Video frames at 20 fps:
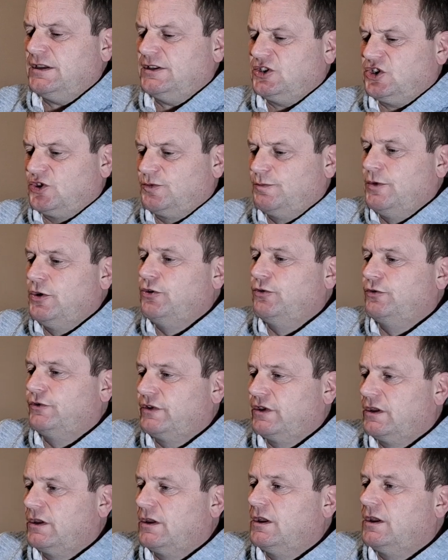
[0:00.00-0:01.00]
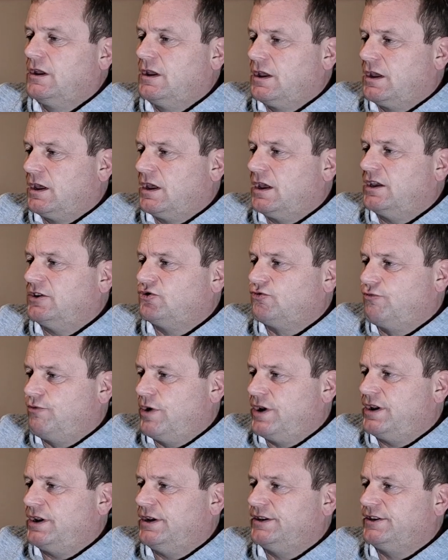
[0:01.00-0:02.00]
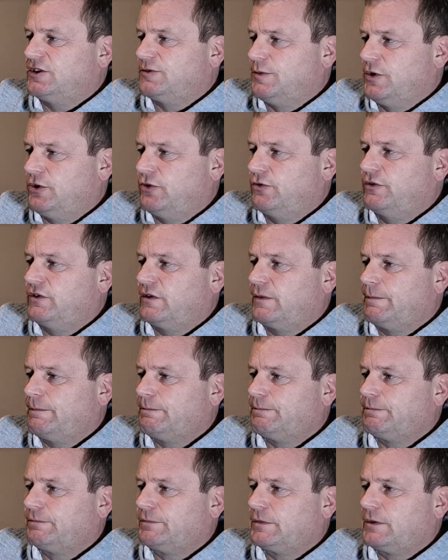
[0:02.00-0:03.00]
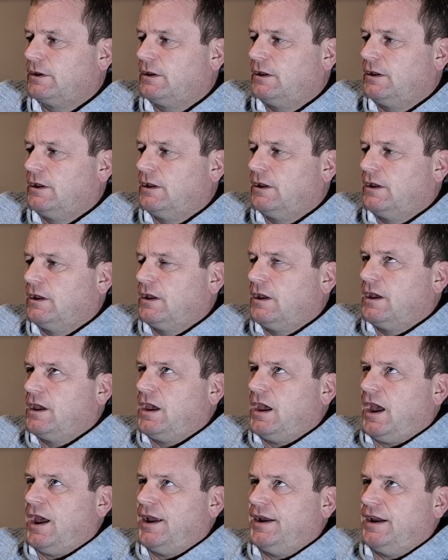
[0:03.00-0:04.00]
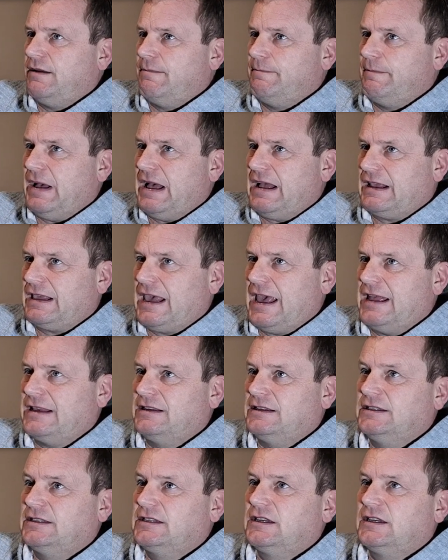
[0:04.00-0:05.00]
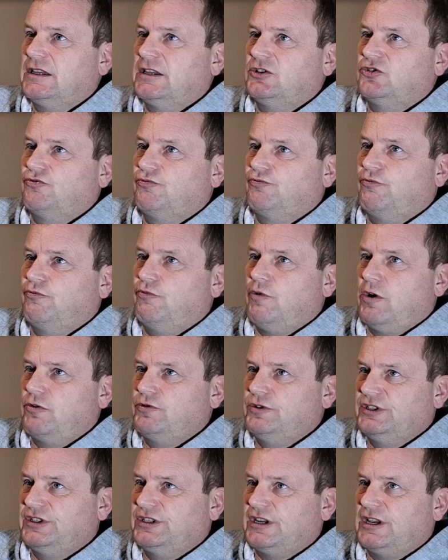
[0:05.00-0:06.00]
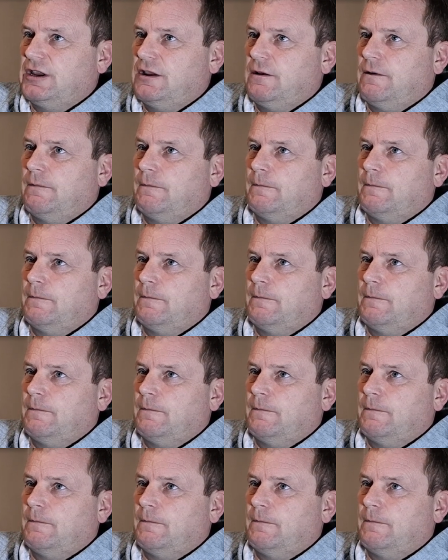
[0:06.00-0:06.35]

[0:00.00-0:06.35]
It's smooth. It's really smooth. And then the back end is roasty.